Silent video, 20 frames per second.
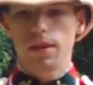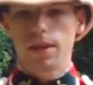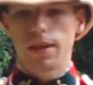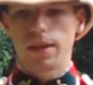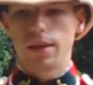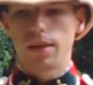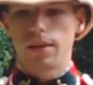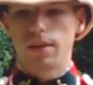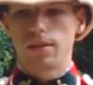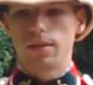
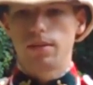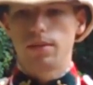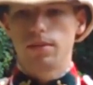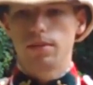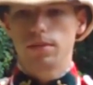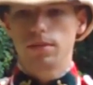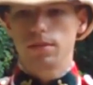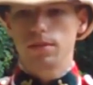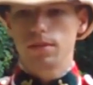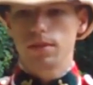and
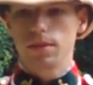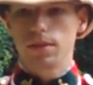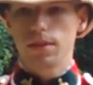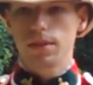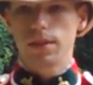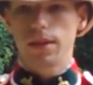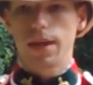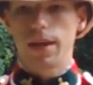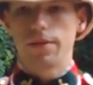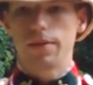
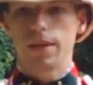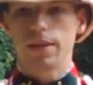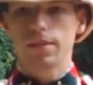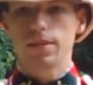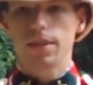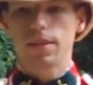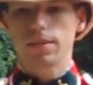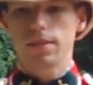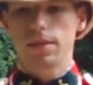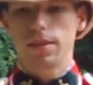I have not
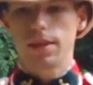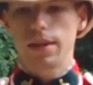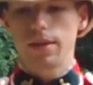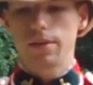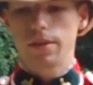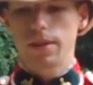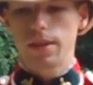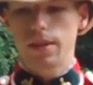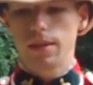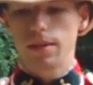tested it
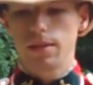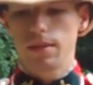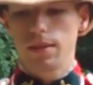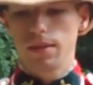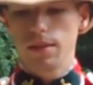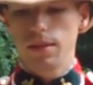out yet,